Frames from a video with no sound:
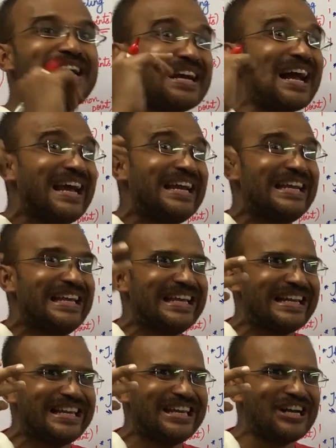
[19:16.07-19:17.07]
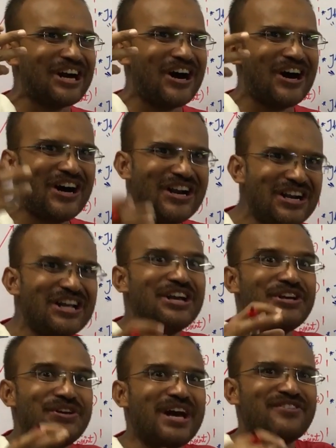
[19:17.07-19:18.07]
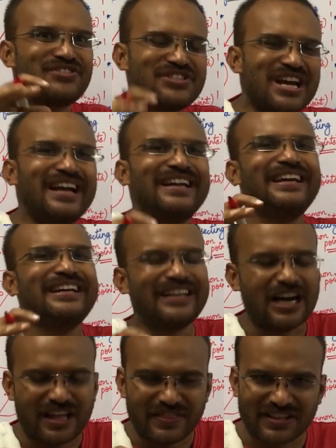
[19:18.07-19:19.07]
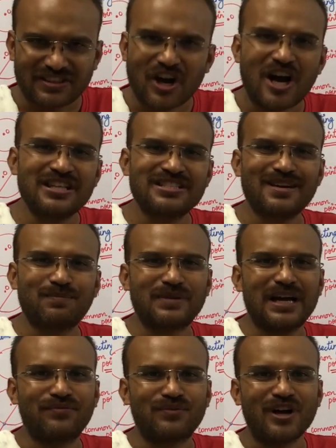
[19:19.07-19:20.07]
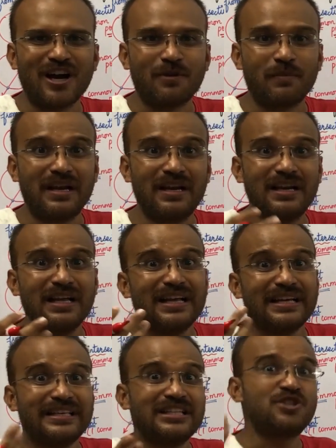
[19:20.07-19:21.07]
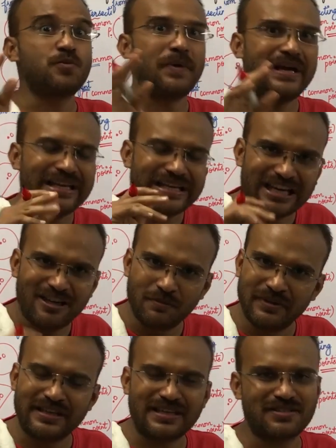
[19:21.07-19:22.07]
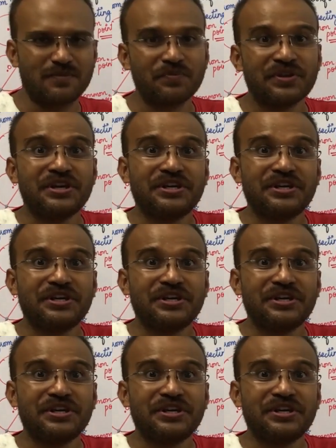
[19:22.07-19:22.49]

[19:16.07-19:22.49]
Kindly recall, you have studied the concept of normal in spherical mirrors.